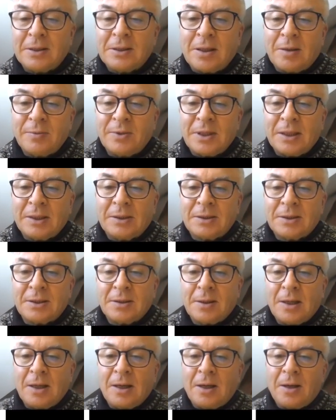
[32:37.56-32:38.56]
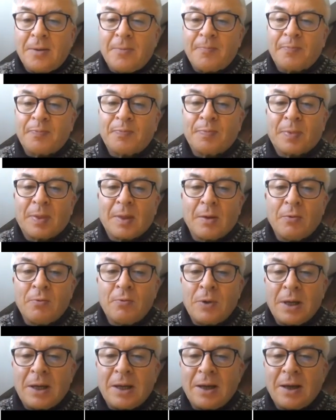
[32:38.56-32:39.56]
subjects.
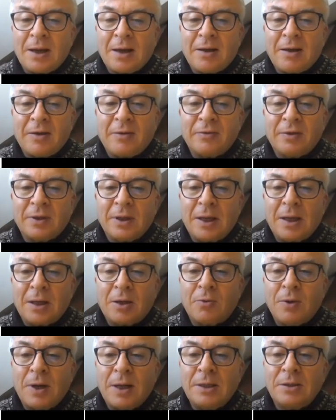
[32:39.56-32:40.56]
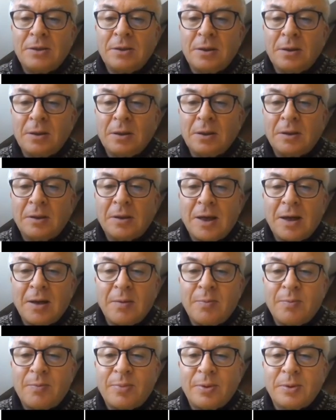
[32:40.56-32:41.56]
We have the equation
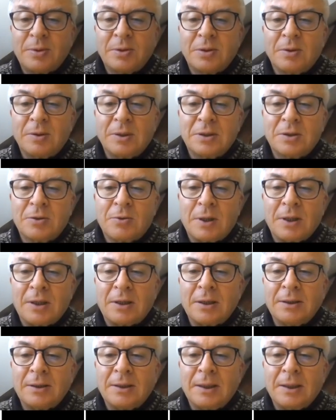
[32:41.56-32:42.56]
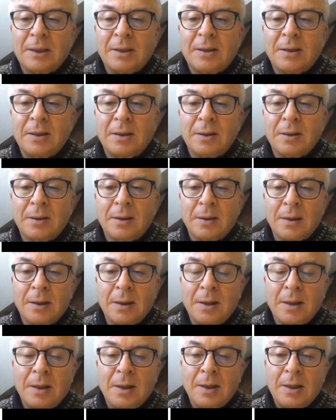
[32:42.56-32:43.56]
type, so it's quadratic.
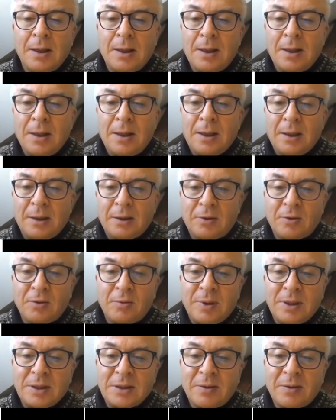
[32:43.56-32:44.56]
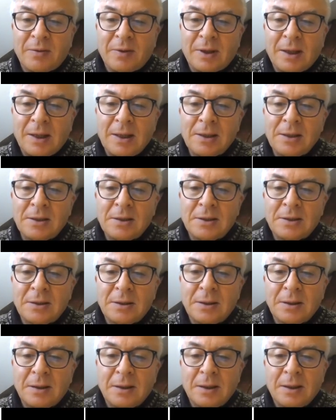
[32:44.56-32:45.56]
It could be something
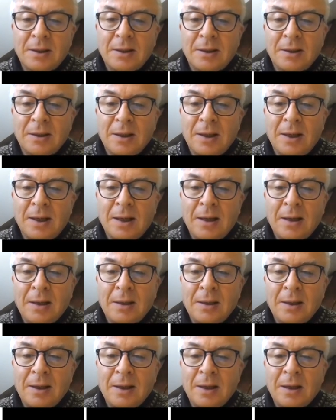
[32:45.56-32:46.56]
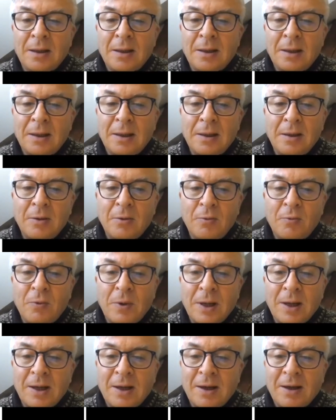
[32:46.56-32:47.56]
else. And then
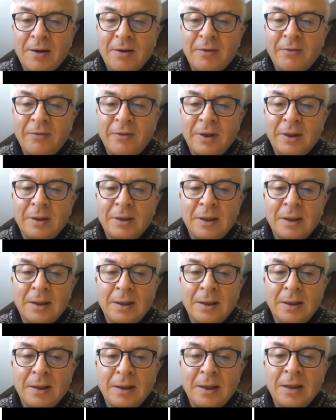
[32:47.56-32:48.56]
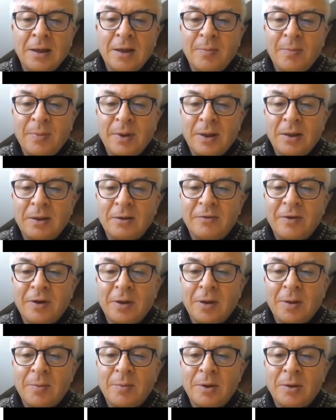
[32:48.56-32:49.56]
we have the independent
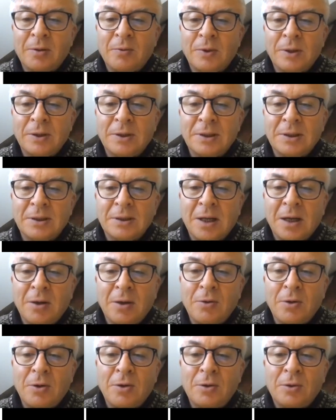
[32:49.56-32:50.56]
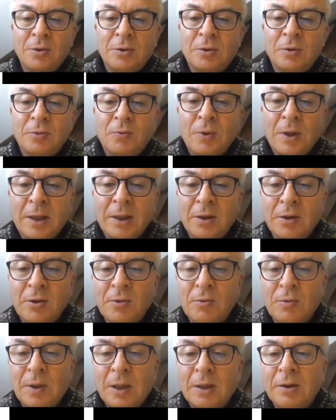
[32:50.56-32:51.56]
variable, which is how old were
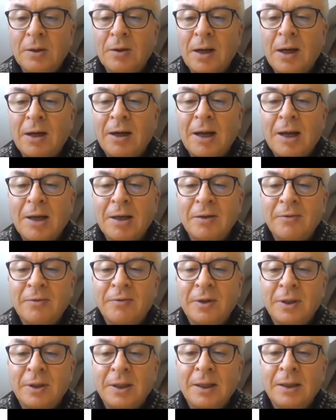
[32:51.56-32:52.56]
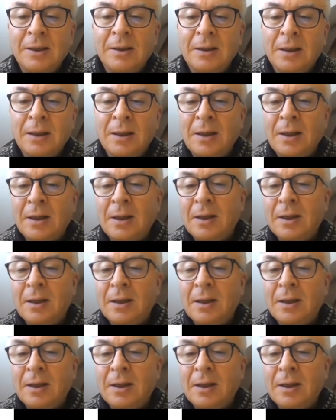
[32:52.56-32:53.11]
you when you arrived in